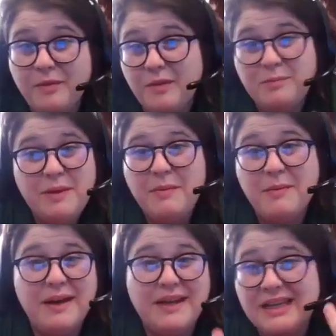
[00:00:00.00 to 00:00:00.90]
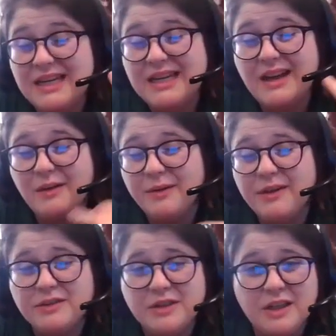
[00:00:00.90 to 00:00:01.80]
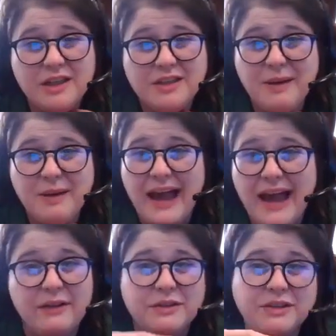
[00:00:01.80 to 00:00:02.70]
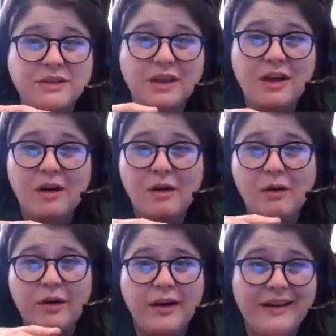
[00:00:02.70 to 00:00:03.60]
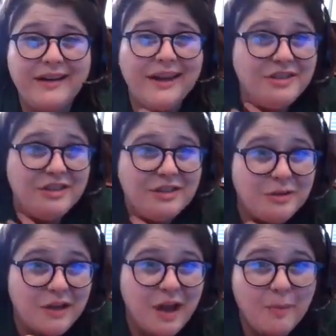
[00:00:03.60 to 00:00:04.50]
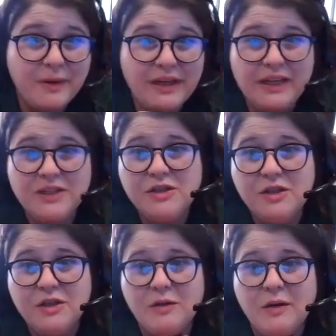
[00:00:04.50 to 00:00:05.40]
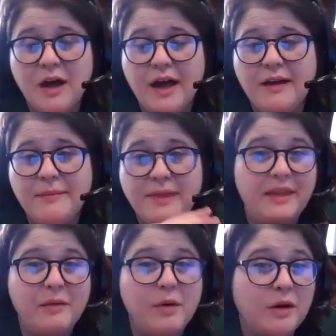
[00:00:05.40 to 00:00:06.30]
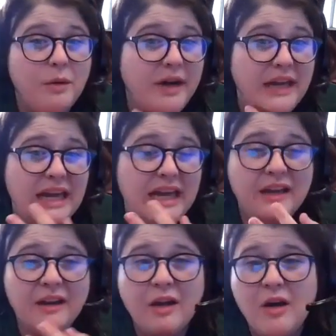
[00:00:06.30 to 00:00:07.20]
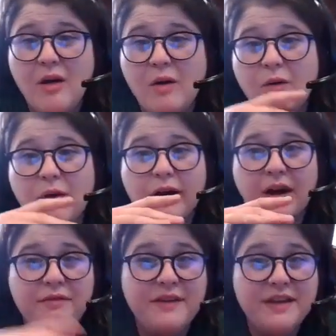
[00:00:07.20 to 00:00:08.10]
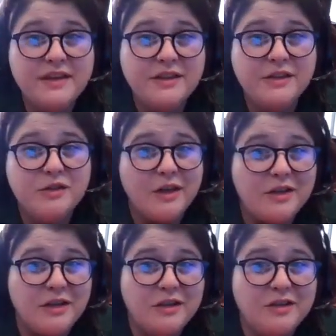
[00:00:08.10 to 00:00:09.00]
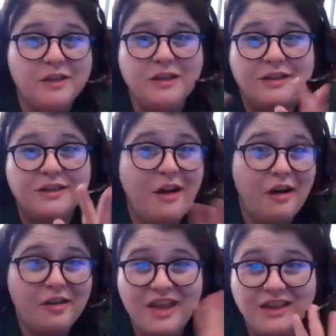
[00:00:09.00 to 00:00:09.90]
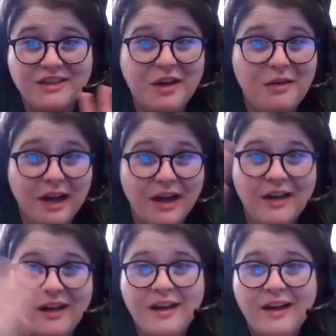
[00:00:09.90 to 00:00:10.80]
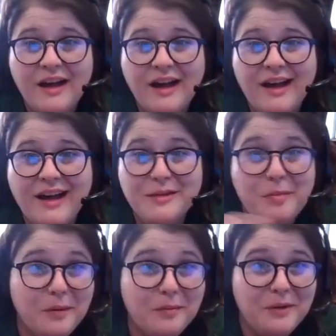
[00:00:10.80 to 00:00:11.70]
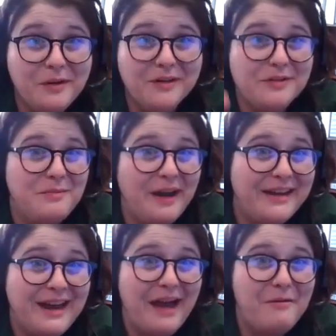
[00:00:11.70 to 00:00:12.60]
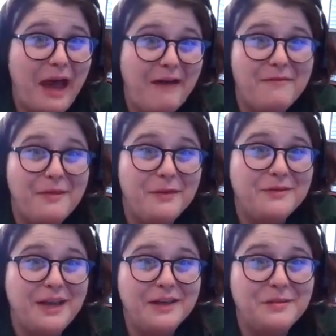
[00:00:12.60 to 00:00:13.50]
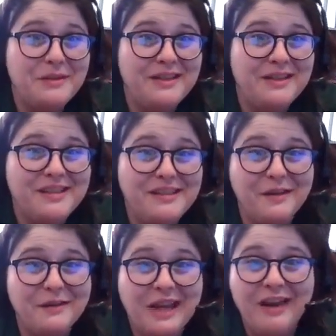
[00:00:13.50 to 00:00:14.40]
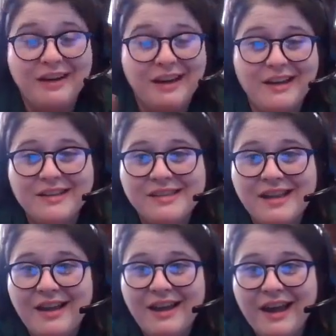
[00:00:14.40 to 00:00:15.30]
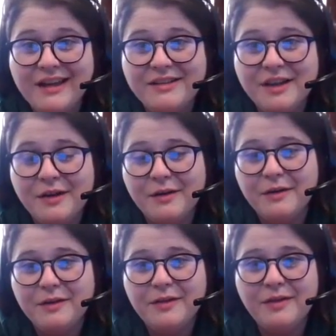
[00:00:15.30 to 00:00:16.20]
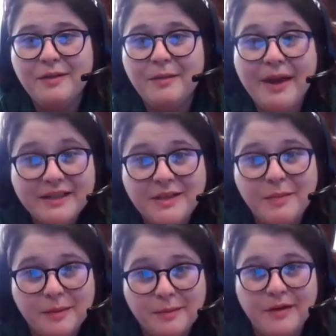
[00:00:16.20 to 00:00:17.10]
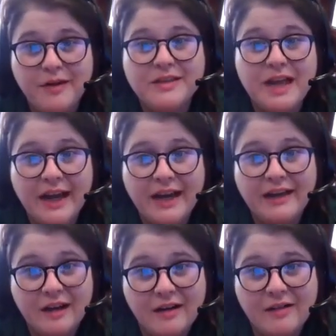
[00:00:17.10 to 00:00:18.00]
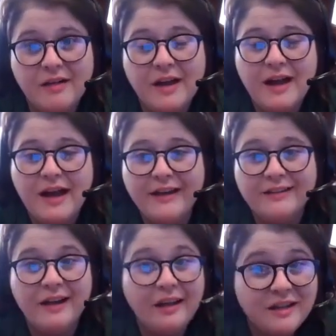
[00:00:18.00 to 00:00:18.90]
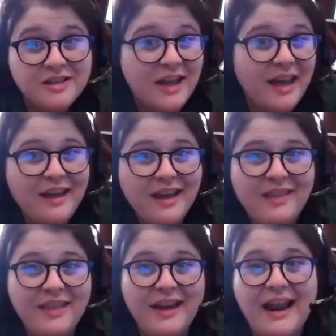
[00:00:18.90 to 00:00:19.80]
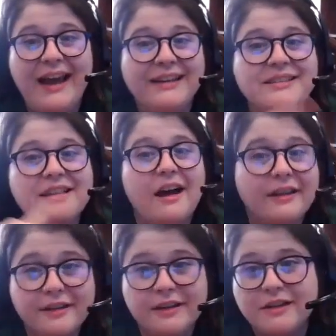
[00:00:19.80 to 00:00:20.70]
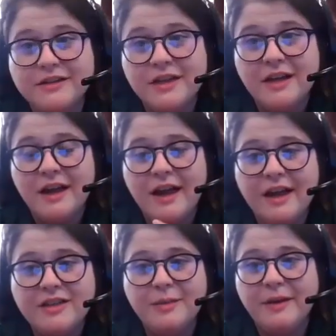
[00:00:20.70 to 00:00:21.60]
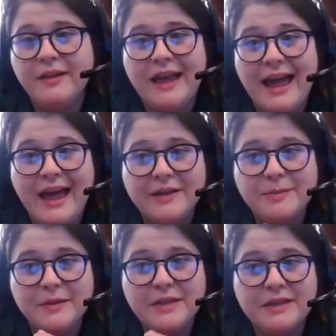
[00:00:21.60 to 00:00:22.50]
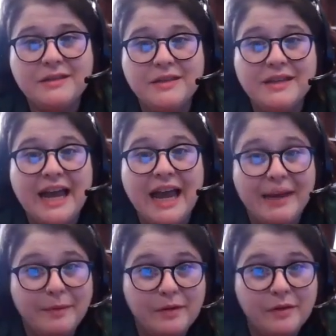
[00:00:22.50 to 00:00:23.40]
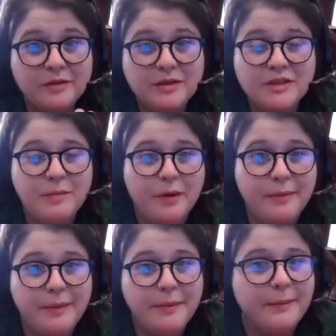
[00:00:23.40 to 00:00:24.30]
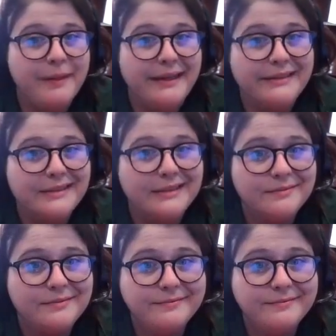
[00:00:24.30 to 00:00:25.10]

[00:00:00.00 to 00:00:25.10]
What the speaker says: So people might need a realtor to buy a house, or a connection to a company that they want to work in, or a fitness instructor to learn all things yoga. And support brokers might not have those expertise in those areas. And so the best support brokers I know acknowledge that and then ask others to bring that expertise to the table to support people best.